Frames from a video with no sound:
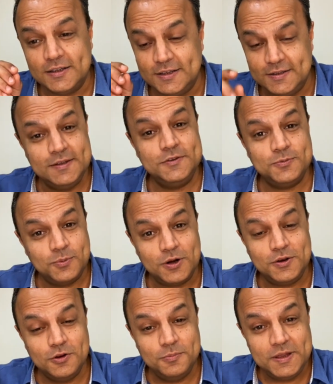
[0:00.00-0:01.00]
This is
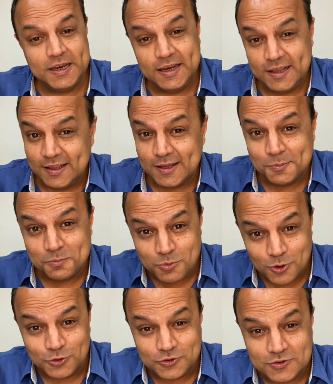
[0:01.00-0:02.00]
what you'll be needing the
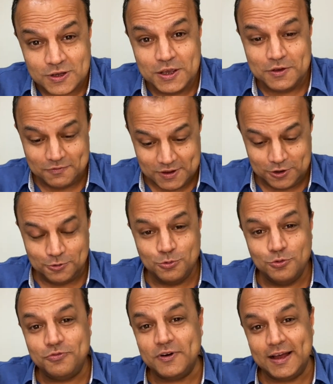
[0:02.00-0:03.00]
most when you
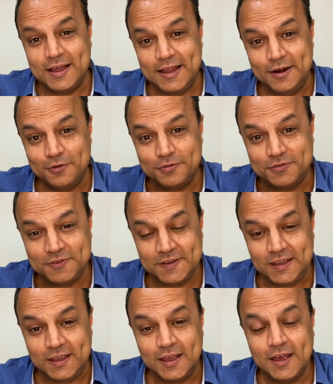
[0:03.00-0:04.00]
move ahead of
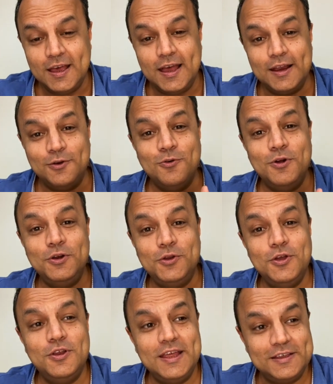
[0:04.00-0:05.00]
C and go into
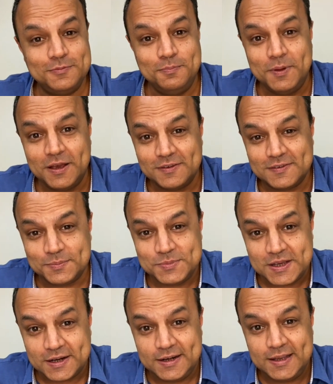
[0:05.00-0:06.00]
your next bigger
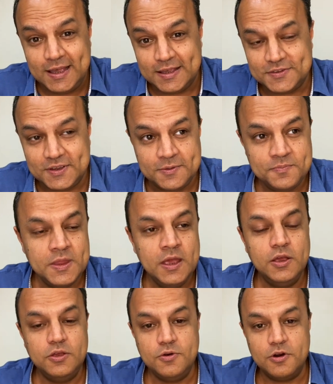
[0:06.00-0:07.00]
subject, DSA.
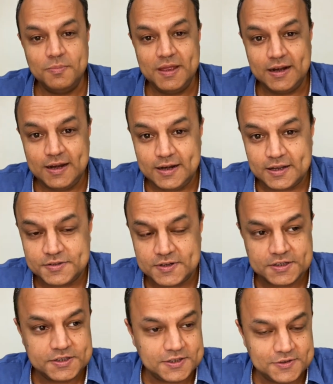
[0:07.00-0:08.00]
You want to make data
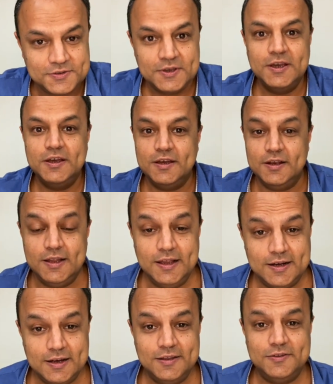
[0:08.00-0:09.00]
structures,
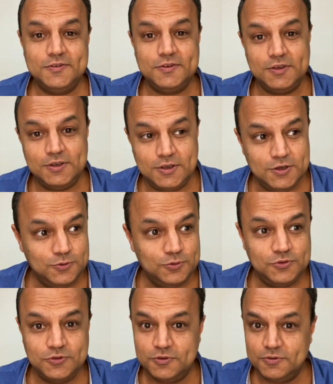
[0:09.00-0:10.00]
linked lists,
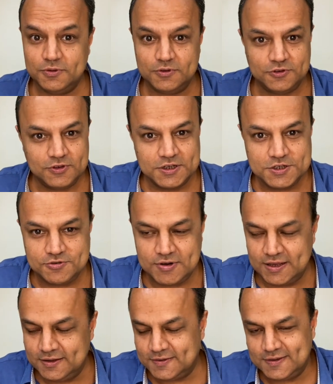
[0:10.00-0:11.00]
queues, search
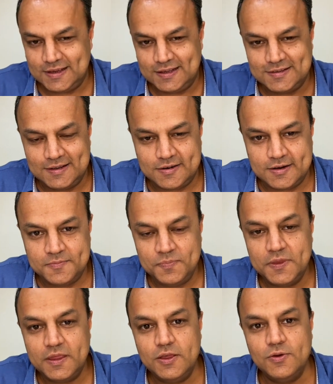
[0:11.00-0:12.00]
trees, etc.
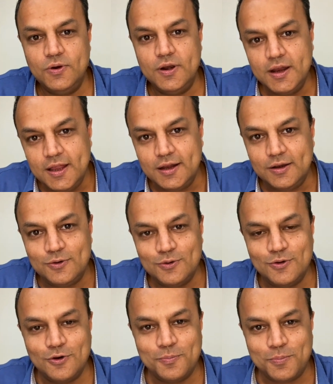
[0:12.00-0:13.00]
You need to
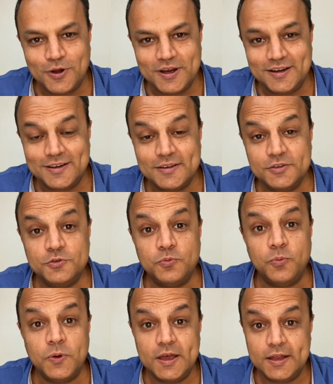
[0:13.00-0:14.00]
know pointers
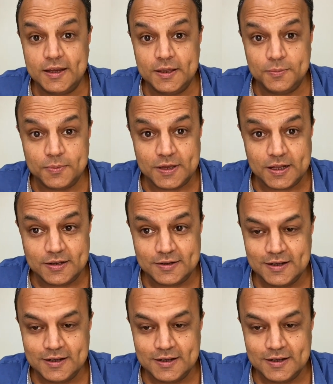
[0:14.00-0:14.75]
very well.